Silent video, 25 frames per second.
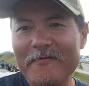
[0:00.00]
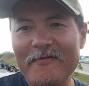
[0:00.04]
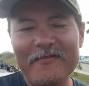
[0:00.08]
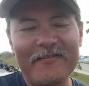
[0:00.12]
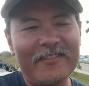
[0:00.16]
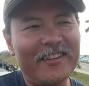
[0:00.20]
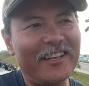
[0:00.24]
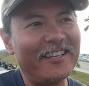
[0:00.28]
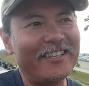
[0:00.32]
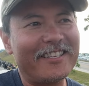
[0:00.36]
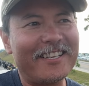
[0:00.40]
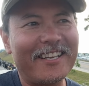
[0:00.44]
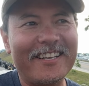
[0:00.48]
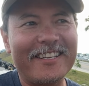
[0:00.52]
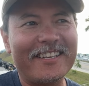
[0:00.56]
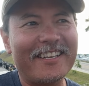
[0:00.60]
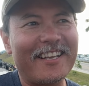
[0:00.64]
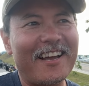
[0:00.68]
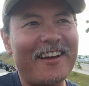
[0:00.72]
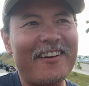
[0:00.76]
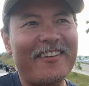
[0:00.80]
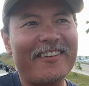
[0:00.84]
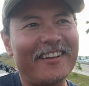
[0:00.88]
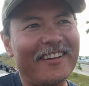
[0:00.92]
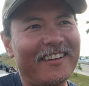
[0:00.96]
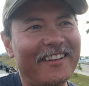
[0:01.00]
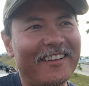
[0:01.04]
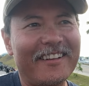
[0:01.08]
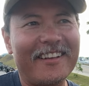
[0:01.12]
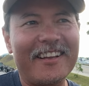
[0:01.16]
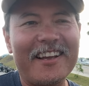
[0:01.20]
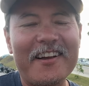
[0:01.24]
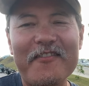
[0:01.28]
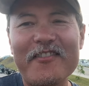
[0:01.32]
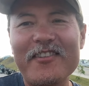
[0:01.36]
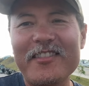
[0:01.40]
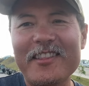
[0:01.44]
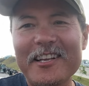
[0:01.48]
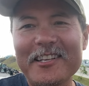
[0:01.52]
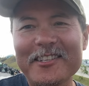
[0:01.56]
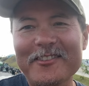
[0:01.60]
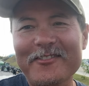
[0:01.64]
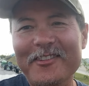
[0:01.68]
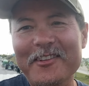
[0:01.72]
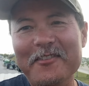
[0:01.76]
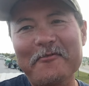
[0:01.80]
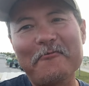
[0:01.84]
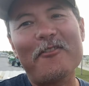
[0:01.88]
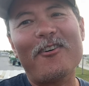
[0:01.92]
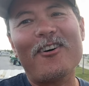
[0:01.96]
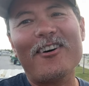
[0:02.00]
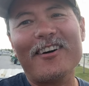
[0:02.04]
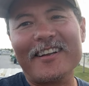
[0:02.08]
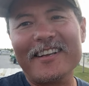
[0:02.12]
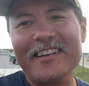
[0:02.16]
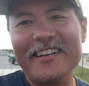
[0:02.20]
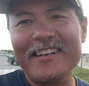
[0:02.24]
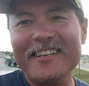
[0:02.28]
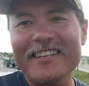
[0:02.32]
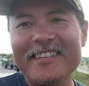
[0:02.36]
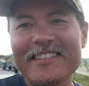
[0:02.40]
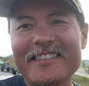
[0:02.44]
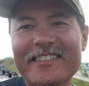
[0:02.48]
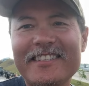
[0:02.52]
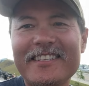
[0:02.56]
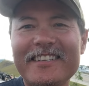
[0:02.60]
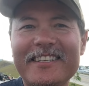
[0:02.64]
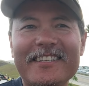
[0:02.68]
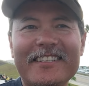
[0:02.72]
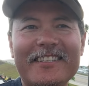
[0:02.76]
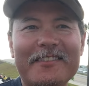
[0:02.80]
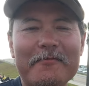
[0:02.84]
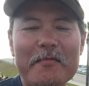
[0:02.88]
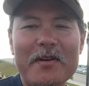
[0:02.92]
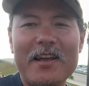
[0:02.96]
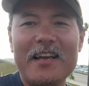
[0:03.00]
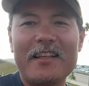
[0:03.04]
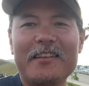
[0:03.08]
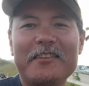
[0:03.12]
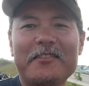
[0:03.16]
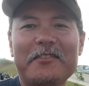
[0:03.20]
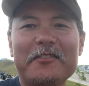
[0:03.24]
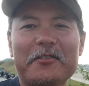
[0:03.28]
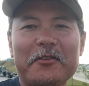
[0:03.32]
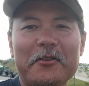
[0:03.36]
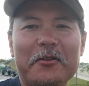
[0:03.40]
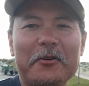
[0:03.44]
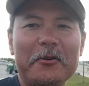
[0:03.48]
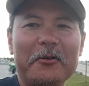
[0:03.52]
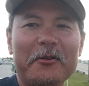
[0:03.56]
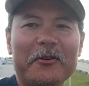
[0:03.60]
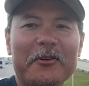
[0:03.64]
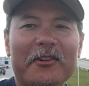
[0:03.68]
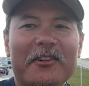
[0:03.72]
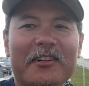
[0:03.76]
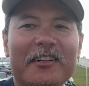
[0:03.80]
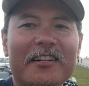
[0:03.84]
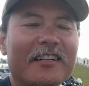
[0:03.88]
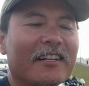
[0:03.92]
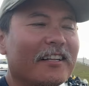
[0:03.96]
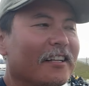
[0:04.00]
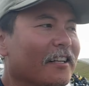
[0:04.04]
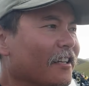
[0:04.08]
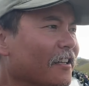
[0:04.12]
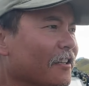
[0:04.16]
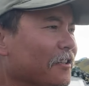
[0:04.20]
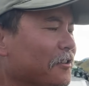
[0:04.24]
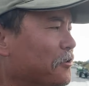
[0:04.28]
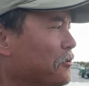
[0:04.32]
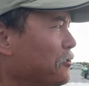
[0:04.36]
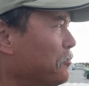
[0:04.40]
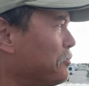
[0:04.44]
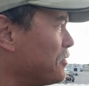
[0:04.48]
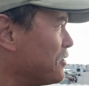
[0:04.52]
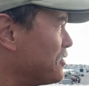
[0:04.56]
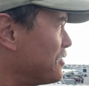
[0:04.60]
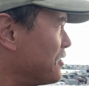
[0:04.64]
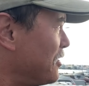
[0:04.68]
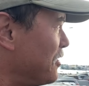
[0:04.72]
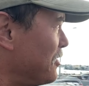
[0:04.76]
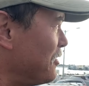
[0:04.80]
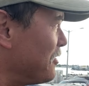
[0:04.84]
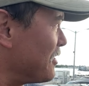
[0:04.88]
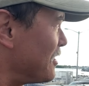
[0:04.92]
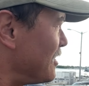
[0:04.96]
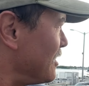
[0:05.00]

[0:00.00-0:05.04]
this is everything's within walking distance. Man, this is cool. Super stoked.